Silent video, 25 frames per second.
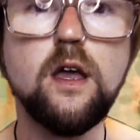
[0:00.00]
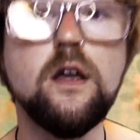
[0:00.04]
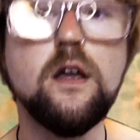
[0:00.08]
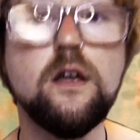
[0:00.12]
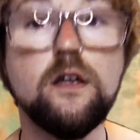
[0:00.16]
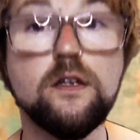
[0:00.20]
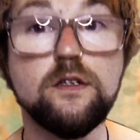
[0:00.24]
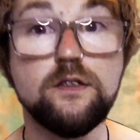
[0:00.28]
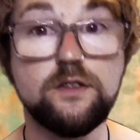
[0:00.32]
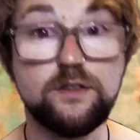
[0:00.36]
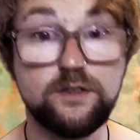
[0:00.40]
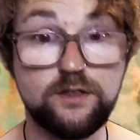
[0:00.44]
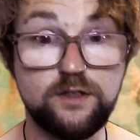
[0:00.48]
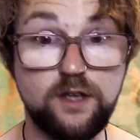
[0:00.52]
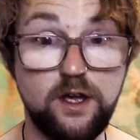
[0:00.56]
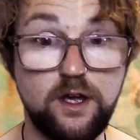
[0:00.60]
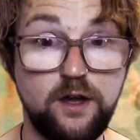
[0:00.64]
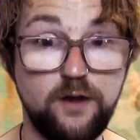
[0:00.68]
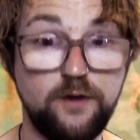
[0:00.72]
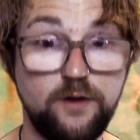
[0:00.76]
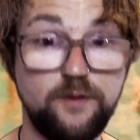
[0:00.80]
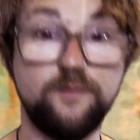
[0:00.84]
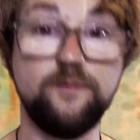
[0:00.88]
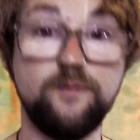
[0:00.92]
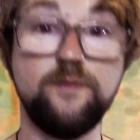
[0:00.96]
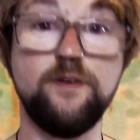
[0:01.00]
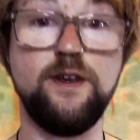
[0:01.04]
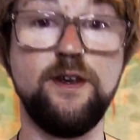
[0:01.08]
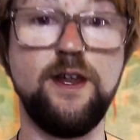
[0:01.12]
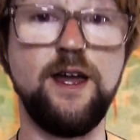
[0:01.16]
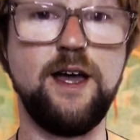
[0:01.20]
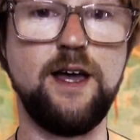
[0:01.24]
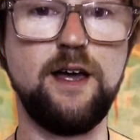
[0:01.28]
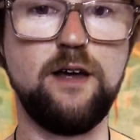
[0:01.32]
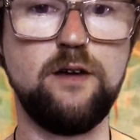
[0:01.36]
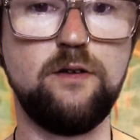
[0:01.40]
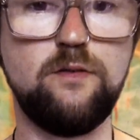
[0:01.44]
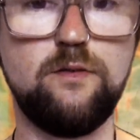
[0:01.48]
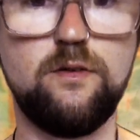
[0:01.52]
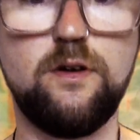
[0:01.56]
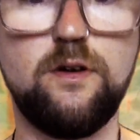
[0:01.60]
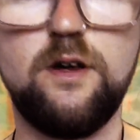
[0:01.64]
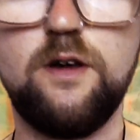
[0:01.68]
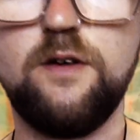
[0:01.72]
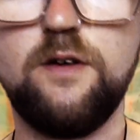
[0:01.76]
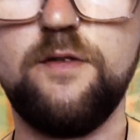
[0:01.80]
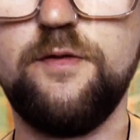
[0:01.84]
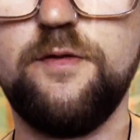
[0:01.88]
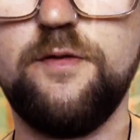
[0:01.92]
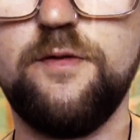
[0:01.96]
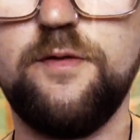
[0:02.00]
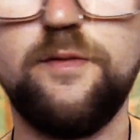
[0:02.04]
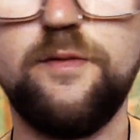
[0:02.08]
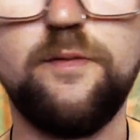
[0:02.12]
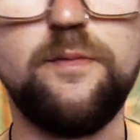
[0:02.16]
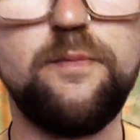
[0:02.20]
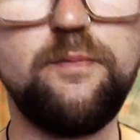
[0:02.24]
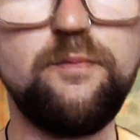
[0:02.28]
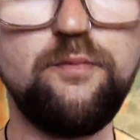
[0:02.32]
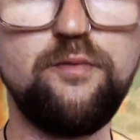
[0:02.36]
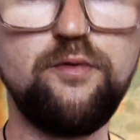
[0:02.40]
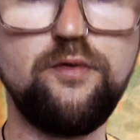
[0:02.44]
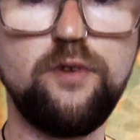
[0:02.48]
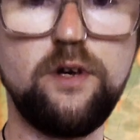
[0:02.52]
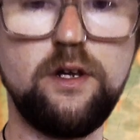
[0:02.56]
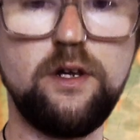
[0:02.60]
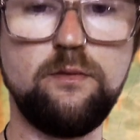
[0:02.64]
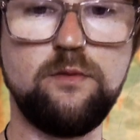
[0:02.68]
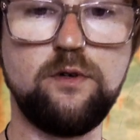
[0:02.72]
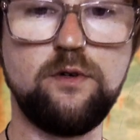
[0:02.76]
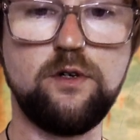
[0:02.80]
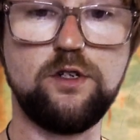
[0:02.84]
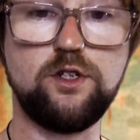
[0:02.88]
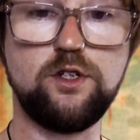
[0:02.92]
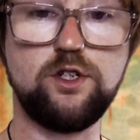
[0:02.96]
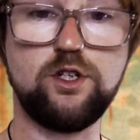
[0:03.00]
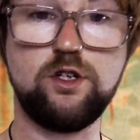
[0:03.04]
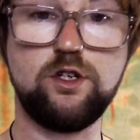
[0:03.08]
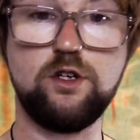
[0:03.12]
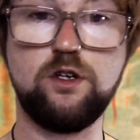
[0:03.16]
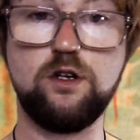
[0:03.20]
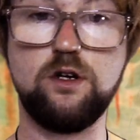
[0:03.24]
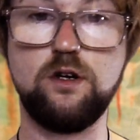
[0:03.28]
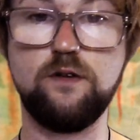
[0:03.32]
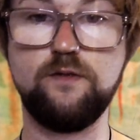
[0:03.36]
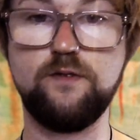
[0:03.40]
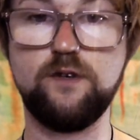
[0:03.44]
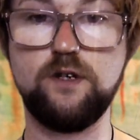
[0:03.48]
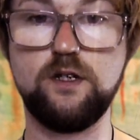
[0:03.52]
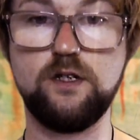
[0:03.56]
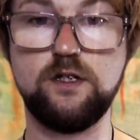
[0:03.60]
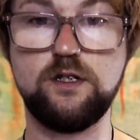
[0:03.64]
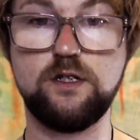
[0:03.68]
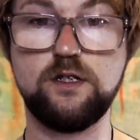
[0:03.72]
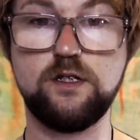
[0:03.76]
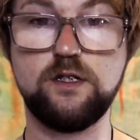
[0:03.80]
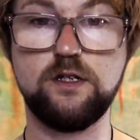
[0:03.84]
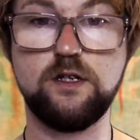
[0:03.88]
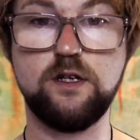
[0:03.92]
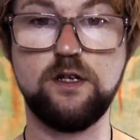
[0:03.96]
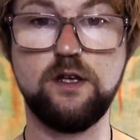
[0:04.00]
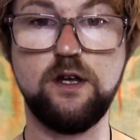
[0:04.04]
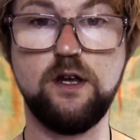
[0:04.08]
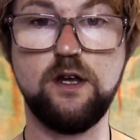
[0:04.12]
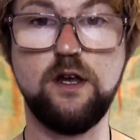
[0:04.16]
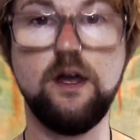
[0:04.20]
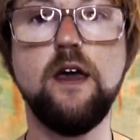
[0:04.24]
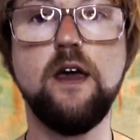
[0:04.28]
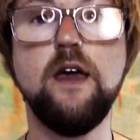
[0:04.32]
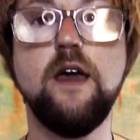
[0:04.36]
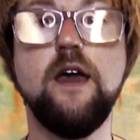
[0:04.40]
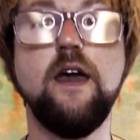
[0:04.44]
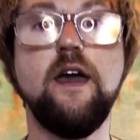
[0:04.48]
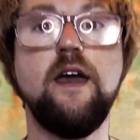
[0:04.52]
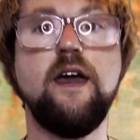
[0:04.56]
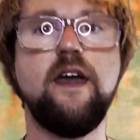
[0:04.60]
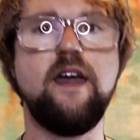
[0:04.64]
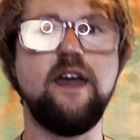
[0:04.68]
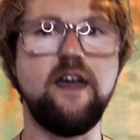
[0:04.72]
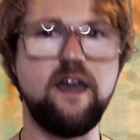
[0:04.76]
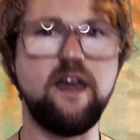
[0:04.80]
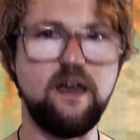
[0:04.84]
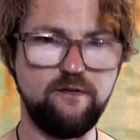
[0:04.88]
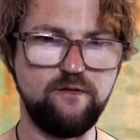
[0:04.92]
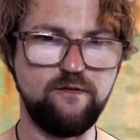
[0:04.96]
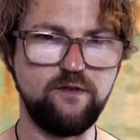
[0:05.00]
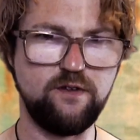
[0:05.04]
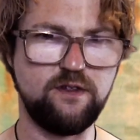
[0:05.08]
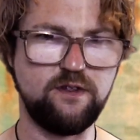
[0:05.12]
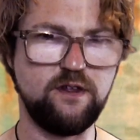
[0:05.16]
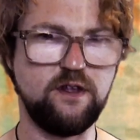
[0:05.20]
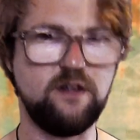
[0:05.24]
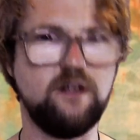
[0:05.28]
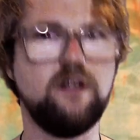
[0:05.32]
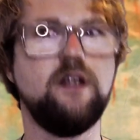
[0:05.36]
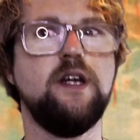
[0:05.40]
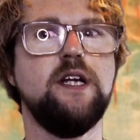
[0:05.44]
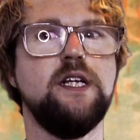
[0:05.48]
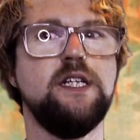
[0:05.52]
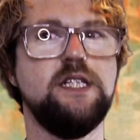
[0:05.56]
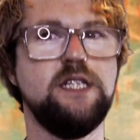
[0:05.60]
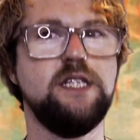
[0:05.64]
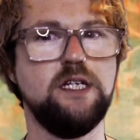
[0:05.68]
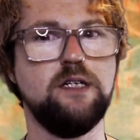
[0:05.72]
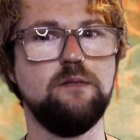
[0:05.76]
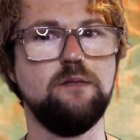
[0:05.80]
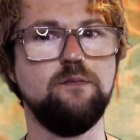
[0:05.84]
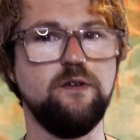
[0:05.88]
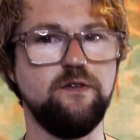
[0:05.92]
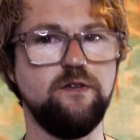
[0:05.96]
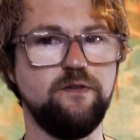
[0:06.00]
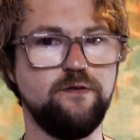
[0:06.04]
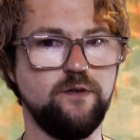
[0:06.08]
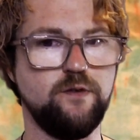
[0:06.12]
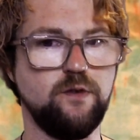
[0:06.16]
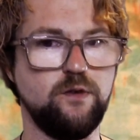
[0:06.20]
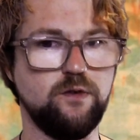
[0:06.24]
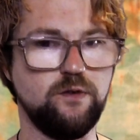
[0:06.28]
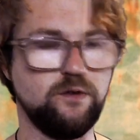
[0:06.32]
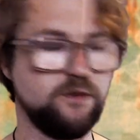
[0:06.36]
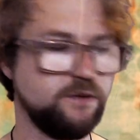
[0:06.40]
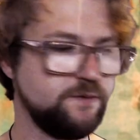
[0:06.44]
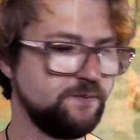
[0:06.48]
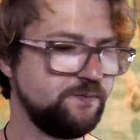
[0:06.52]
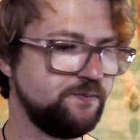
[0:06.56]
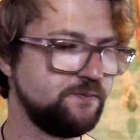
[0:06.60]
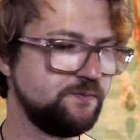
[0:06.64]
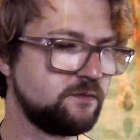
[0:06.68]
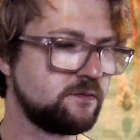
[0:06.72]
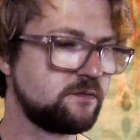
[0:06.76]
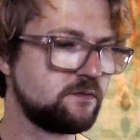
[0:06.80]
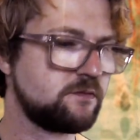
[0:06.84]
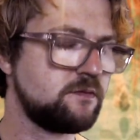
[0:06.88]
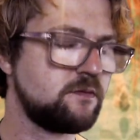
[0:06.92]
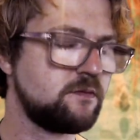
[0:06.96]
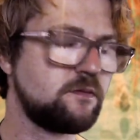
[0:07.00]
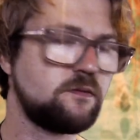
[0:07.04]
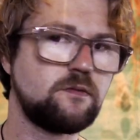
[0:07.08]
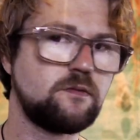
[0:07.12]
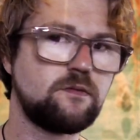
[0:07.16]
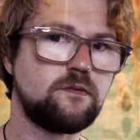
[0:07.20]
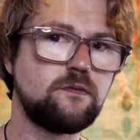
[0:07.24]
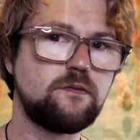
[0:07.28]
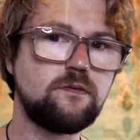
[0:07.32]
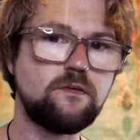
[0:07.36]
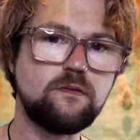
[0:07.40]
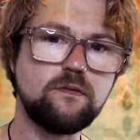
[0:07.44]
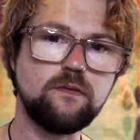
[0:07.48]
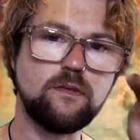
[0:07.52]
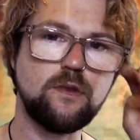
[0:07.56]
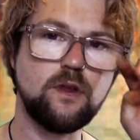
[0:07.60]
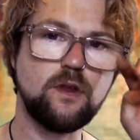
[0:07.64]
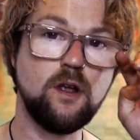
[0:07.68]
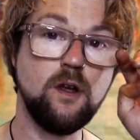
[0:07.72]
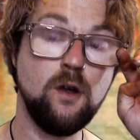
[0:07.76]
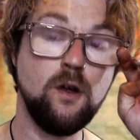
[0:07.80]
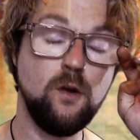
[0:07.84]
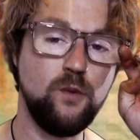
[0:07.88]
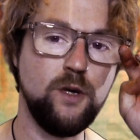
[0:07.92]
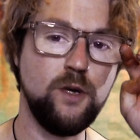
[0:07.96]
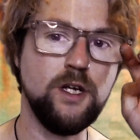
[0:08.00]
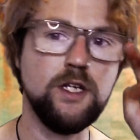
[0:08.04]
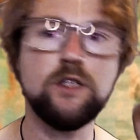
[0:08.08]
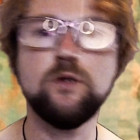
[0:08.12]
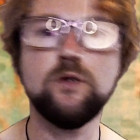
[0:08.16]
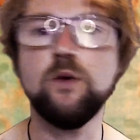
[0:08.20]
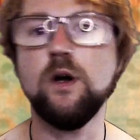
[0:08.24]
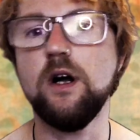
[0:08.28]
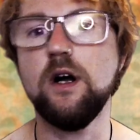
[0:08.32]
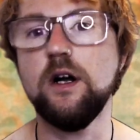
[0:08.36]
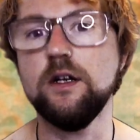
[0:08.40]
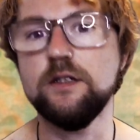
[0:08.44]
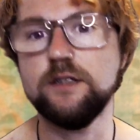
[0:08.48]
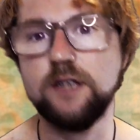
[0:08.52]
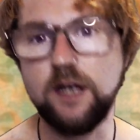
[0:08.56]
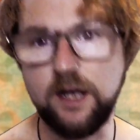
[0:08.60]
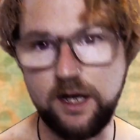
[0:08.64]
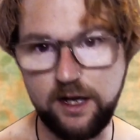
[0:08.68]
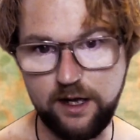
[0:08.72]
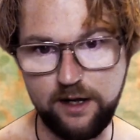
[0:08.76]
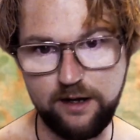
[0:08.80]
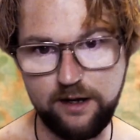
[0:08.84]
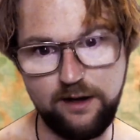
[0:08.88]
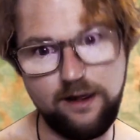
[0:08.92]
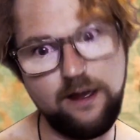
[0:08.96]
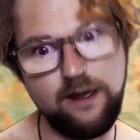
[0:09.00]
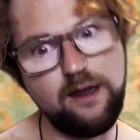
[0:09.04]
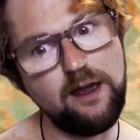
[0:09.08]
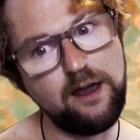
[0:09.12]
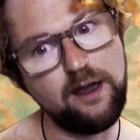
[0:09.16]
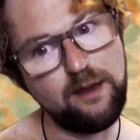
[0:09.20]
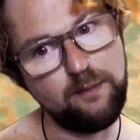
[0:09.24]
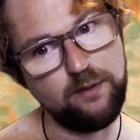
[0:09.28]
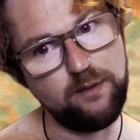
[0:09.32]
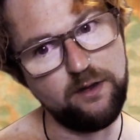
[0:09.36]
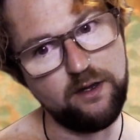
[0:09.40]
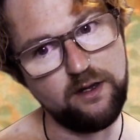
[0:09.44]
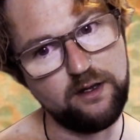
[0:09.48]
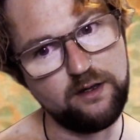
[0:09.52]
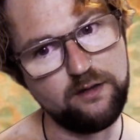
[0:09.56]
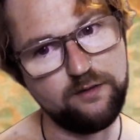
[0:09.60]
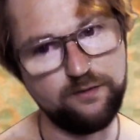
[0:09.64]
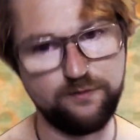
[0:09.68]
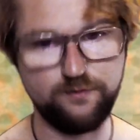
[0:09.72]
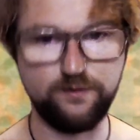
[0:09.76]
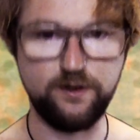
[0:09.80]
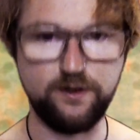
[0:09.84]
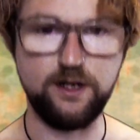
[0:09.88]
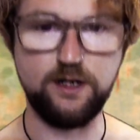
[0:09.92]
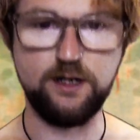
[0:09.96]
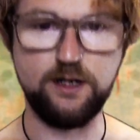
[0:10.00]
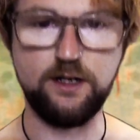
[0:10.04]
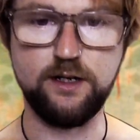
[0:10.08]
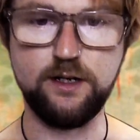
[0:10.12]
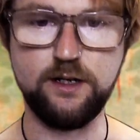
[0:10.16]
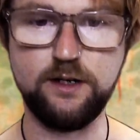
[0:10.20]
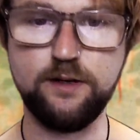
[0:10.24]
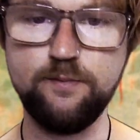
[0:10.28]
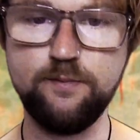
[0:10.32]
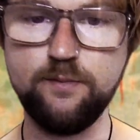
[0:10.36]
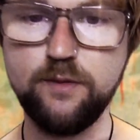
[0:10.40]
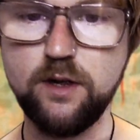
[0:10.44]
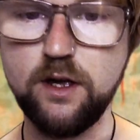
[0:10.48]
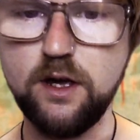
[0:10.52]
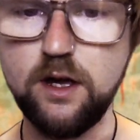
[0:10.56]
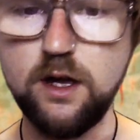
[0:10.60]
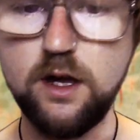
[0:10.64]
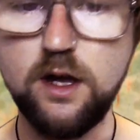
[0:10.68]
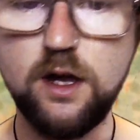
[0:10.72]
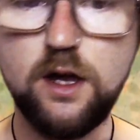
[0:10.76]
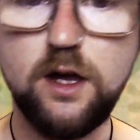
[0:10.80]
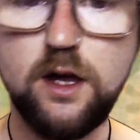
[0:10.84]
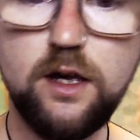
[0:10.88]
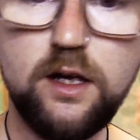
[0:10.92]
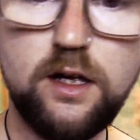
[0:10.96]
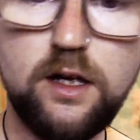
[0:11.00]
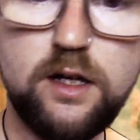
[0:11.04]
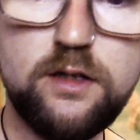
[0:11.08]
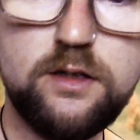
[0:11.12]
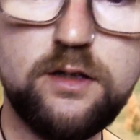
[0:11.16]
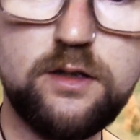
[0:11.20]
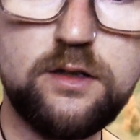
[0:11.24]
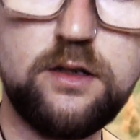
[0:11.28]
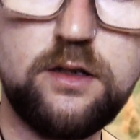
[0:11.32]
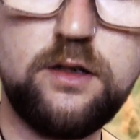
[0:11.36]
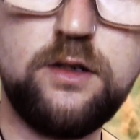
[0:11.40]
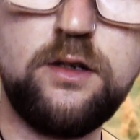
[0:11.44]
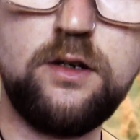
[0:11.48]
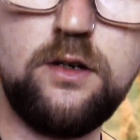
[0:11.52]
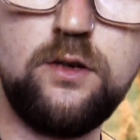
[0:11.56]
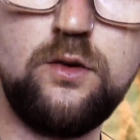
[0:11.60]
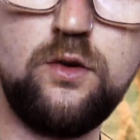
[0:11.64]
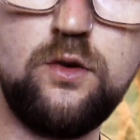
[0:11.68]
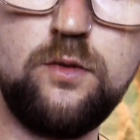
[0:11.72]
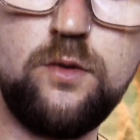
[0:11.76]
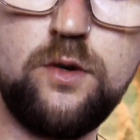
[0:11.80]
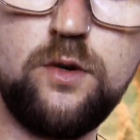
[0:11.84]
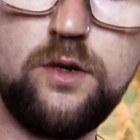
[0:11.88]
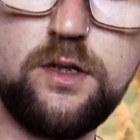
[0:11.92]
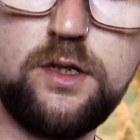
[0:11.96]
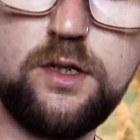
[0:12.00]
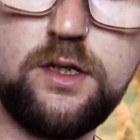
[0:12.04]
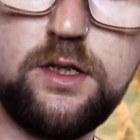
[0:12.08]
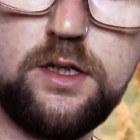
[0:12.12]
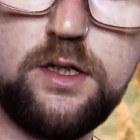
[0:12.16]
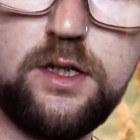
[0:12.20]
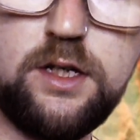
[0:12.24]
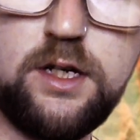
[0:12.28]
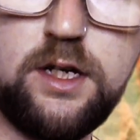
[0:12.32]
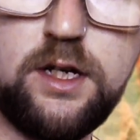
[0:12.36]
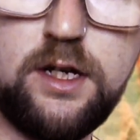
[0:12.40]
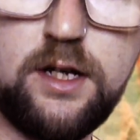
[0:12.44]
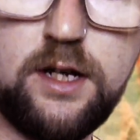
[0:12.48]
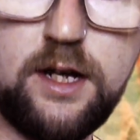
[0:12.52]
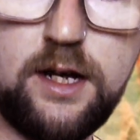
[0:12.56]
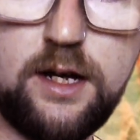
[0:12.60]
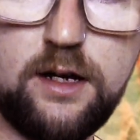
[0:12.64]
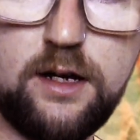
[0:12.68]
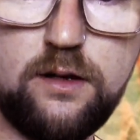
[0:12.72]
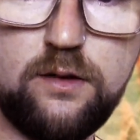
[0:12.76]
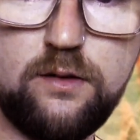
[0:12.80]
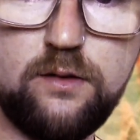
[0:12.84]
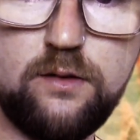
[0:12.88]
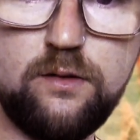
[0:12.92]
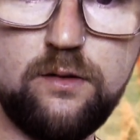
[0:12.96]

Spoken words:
So now I've pretty much covered everything that I did before, which was an epic failure, you can almost see now